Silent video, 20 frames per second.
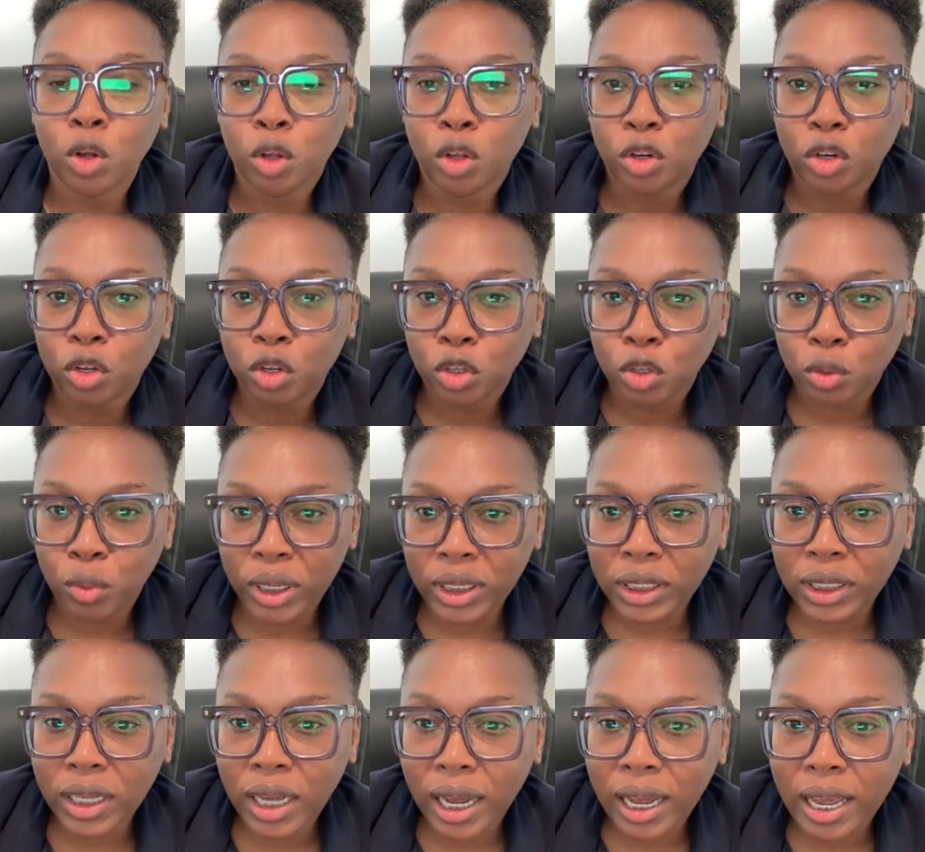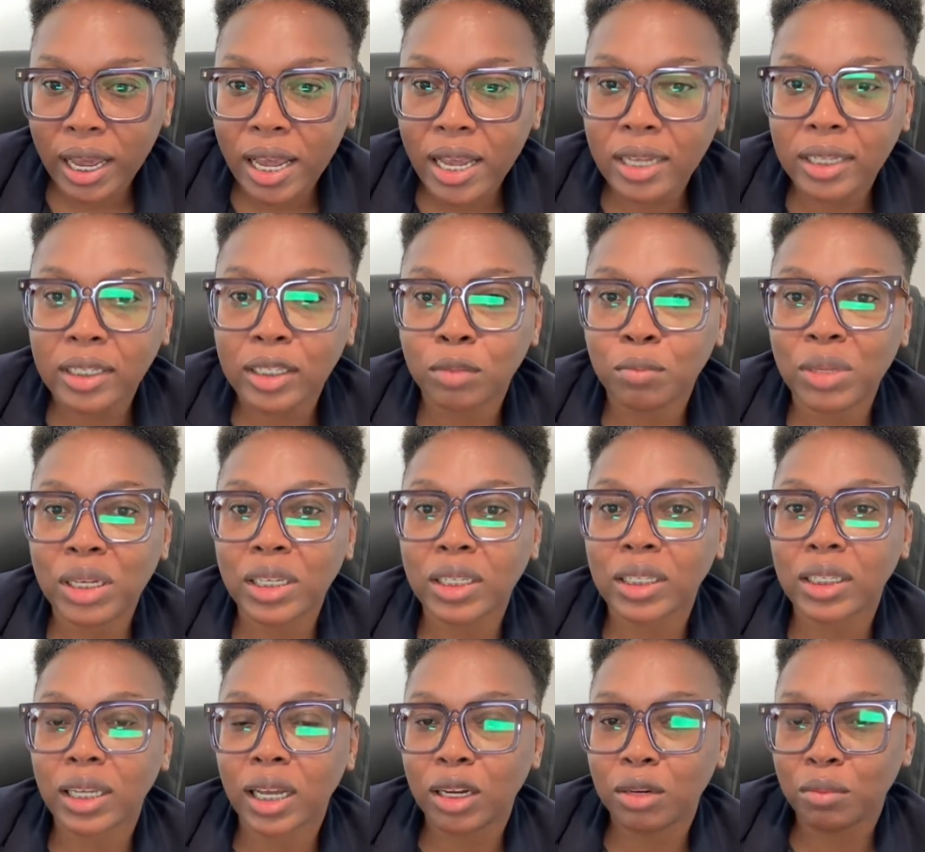The USCIS may
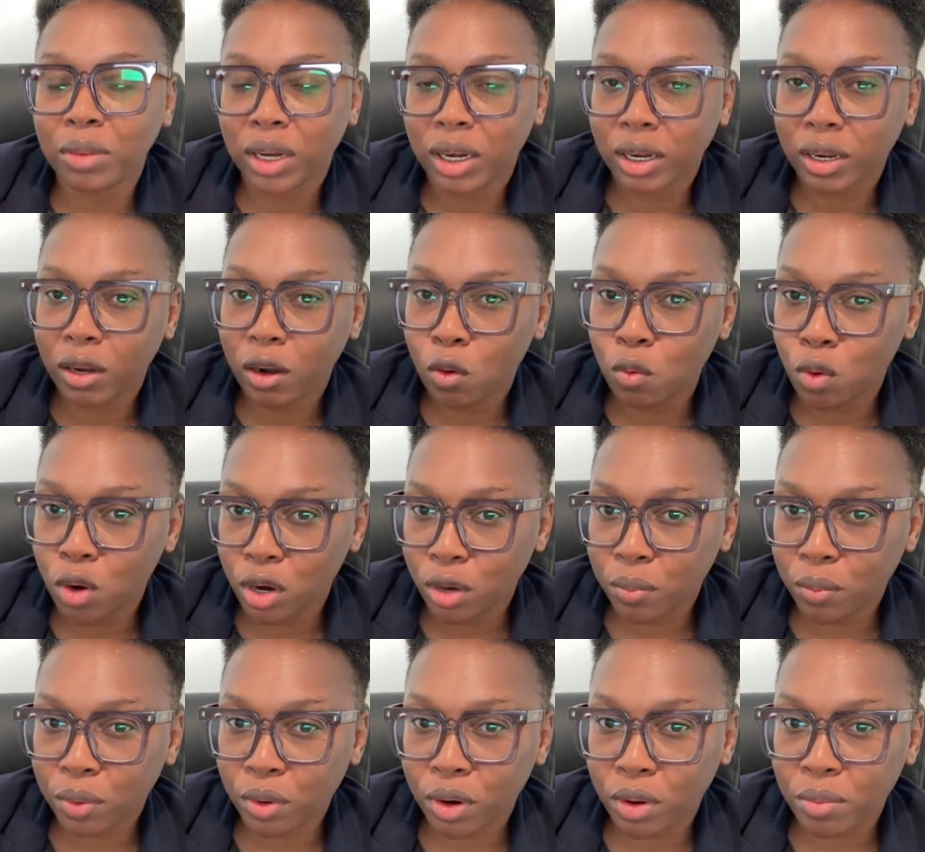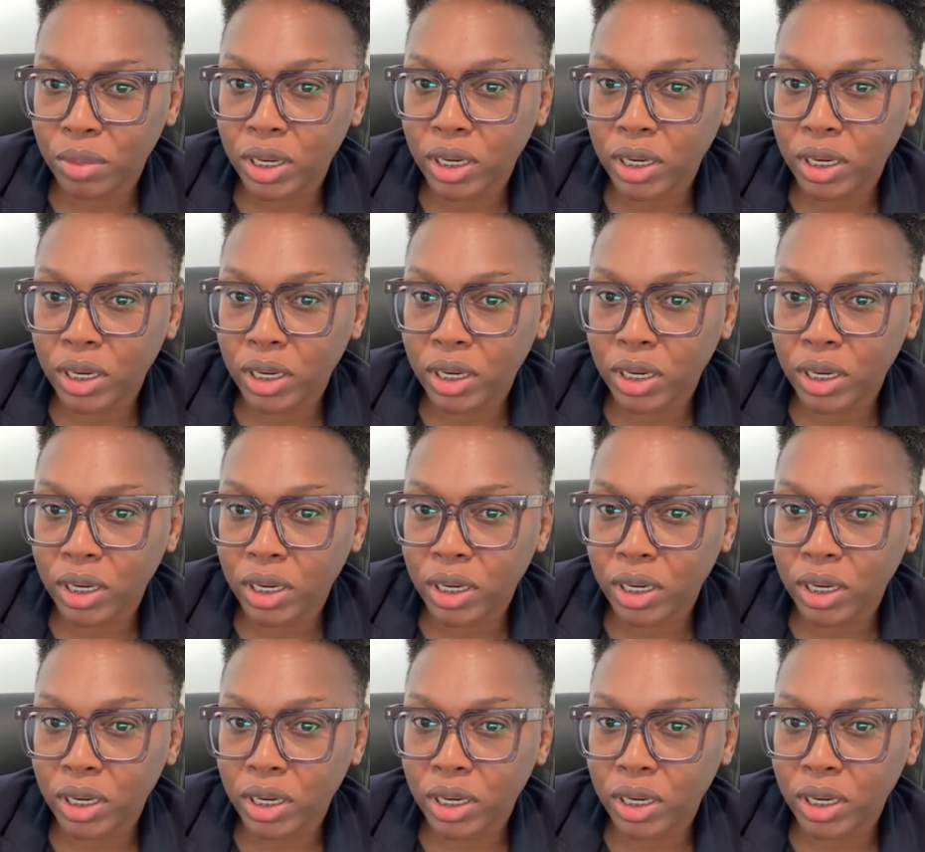send back a work permit.